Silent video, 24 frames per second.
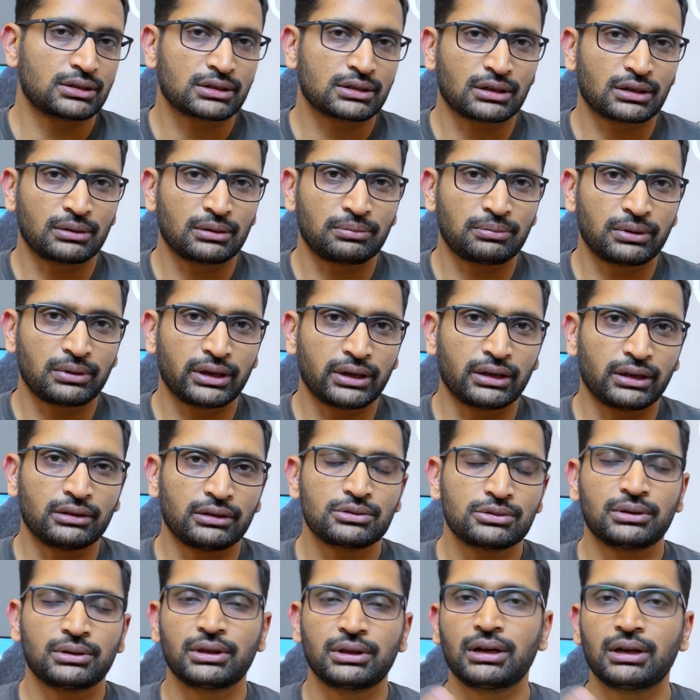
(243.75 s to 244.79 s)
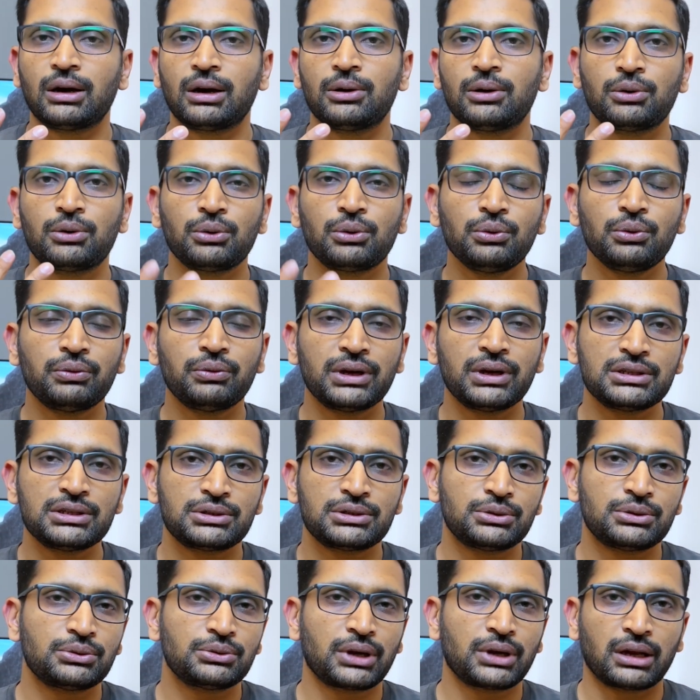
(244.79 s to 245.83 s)
scripting? So there are two
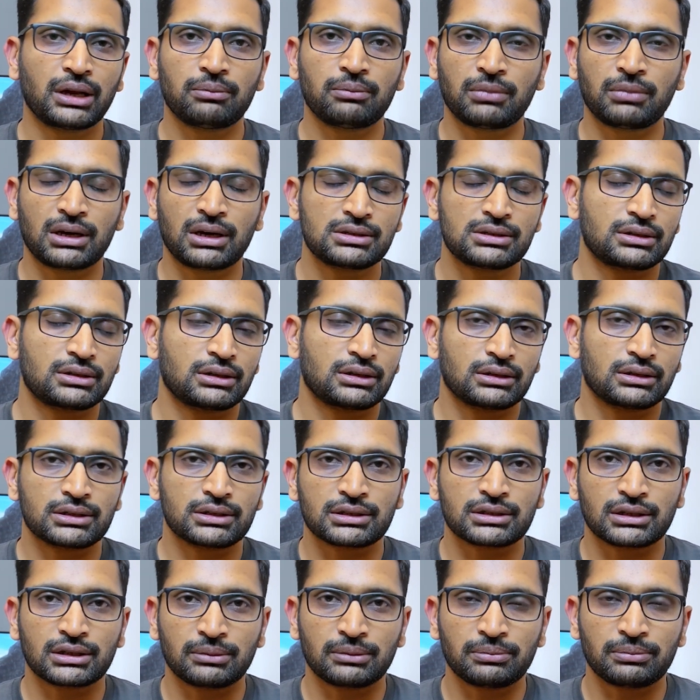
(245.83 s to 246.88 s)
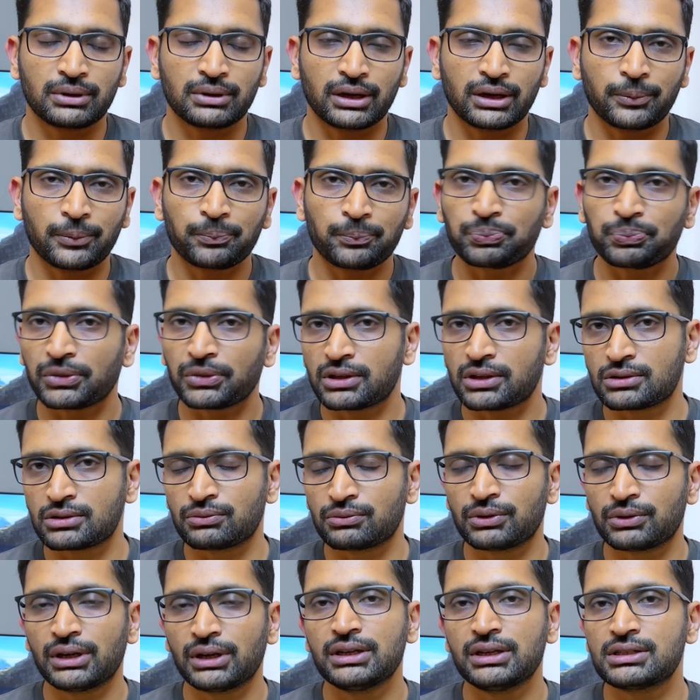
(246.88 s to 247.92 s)
ways you can master the scripting. So
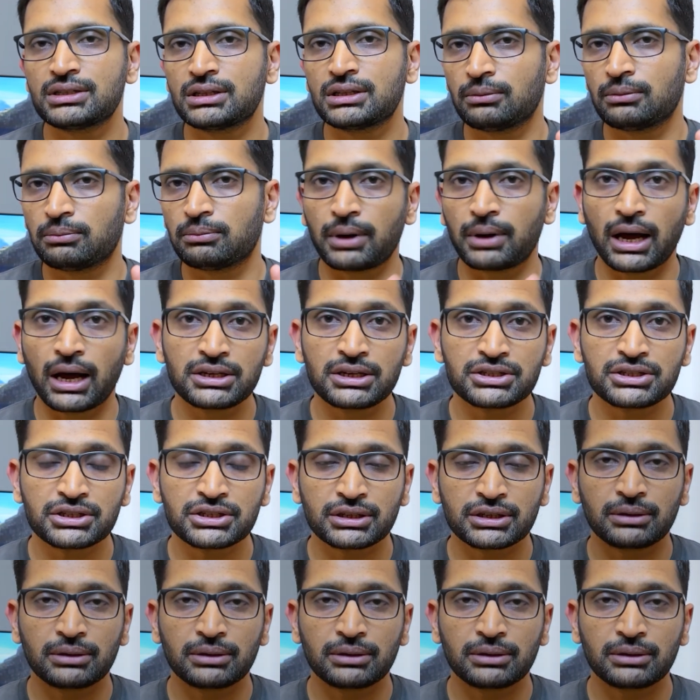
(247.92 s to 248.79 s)
one is the Bash